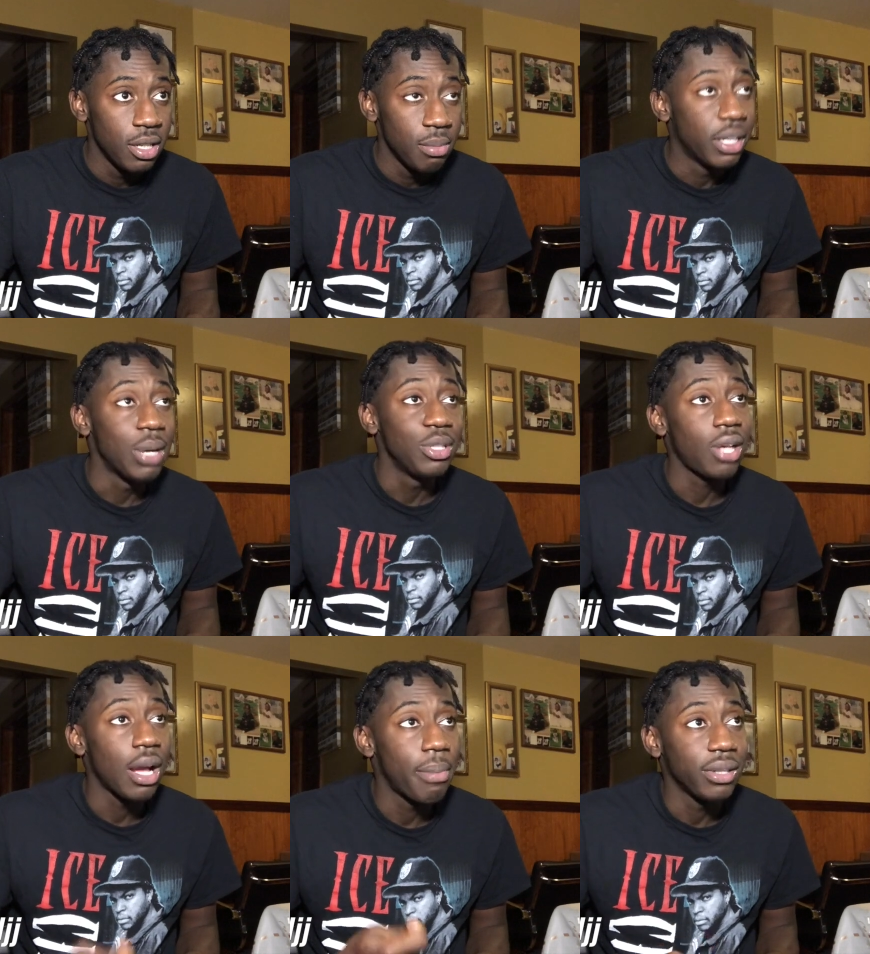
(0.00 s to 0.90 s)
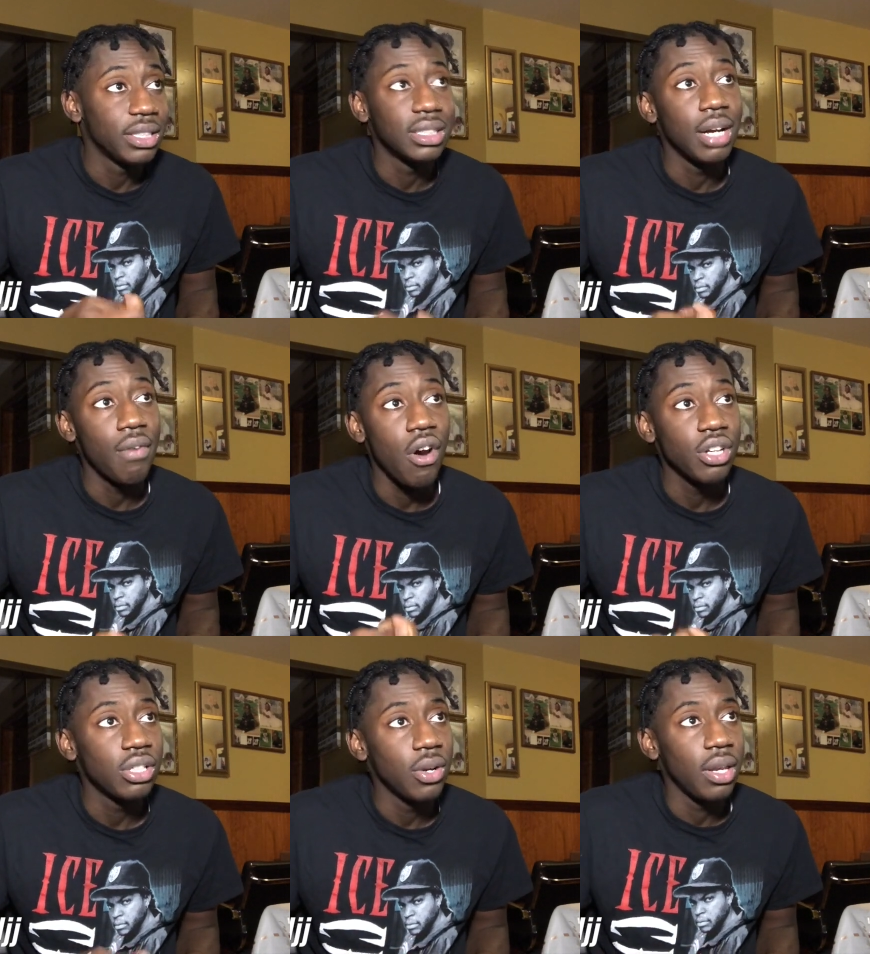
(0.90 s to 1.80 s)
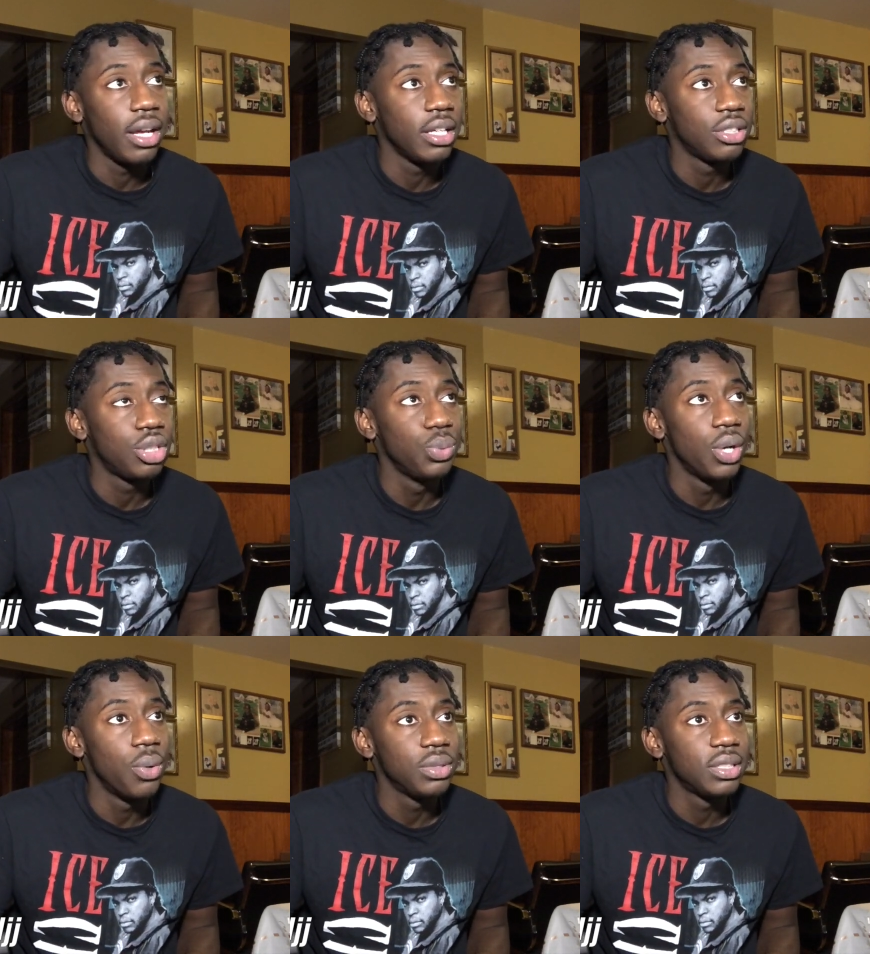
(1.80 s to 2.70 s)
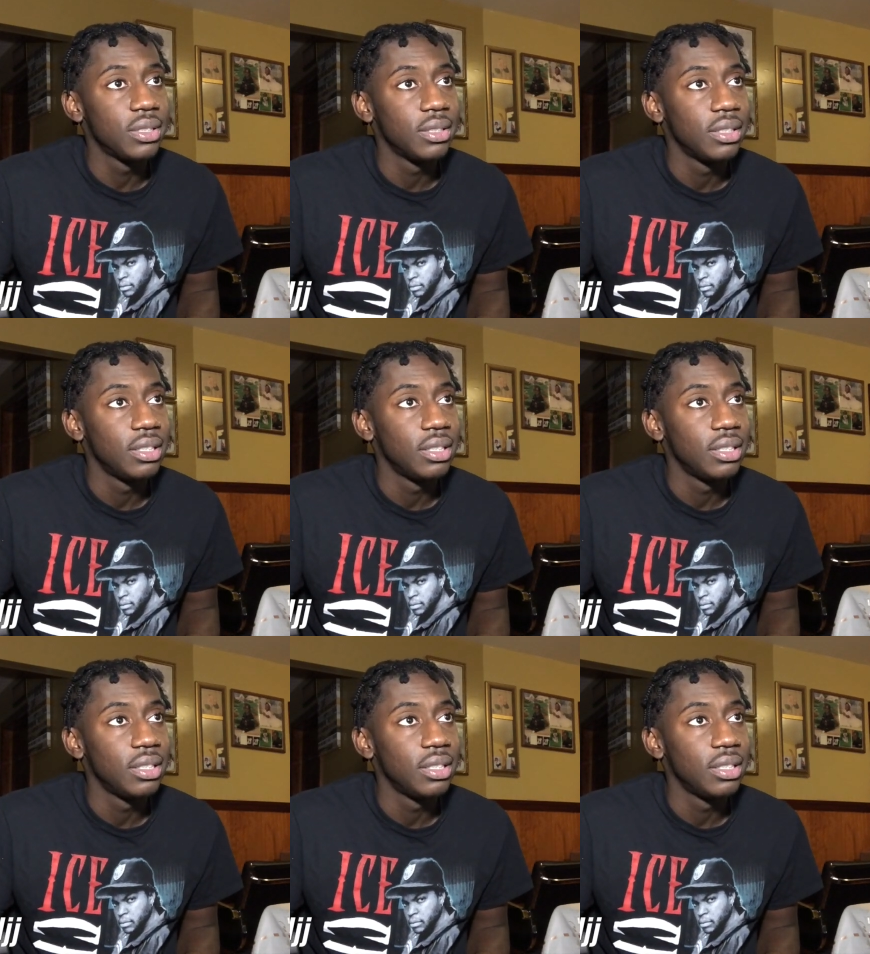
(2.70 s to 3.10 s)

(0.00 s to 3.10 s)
Speaker 1: But can we talk about this cover art, though? Like, two goats.